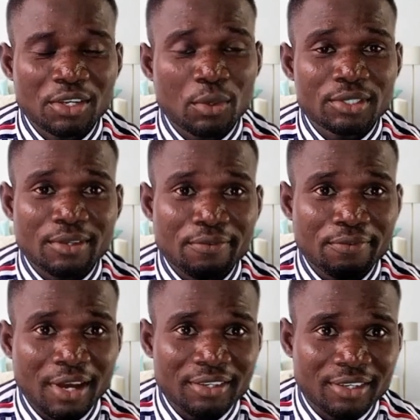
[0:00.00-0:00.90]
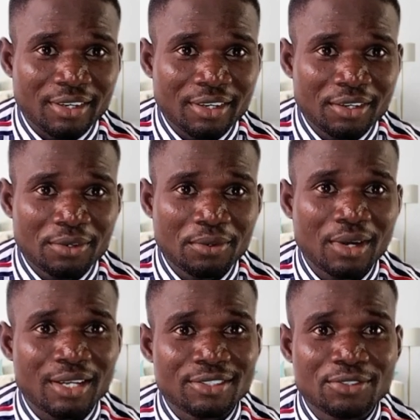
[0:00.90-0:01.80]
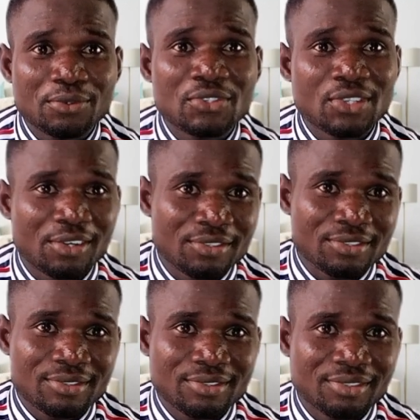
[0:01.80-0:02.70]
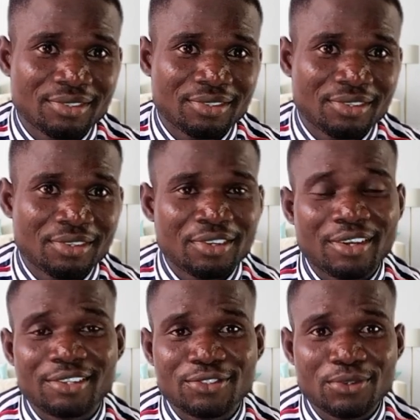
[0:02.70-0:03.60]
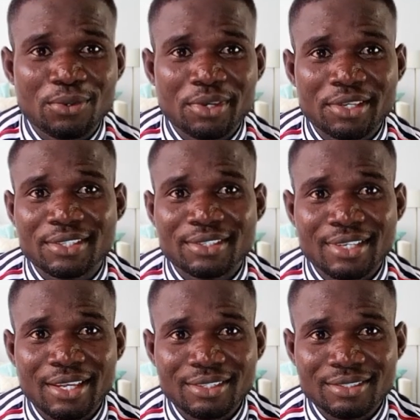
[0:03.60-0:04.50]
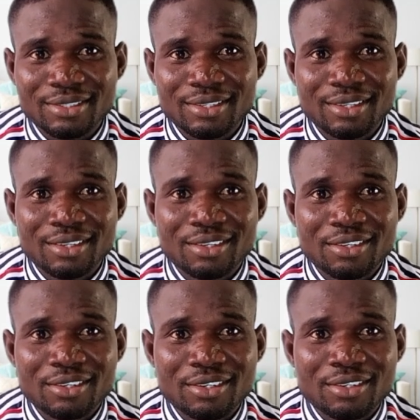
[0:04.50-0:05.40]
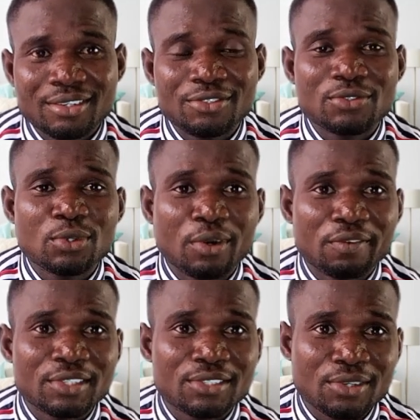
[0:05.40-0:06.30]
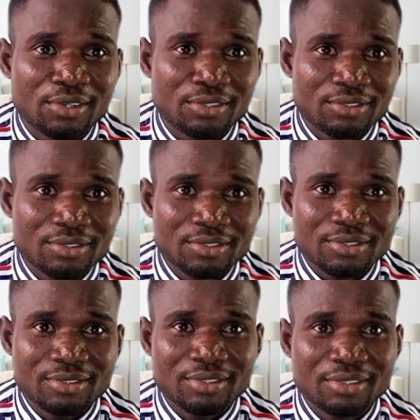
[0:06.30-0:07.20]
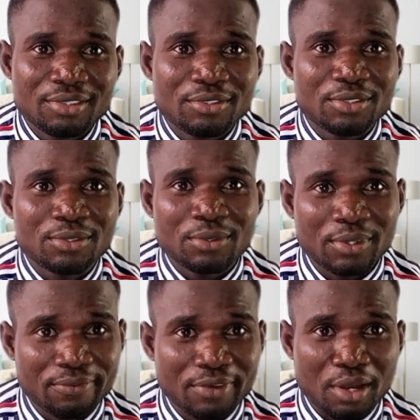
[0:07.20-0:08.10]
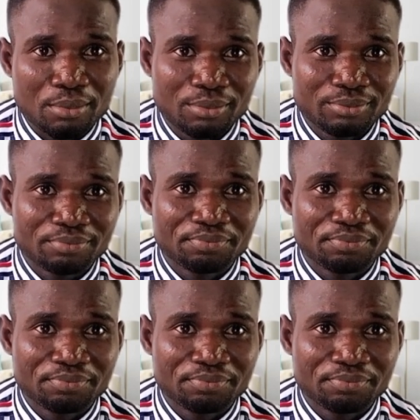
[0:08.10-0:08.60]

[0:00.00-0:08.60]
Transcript: there was a father who has two sons, and so he sent two of his sons to the farm,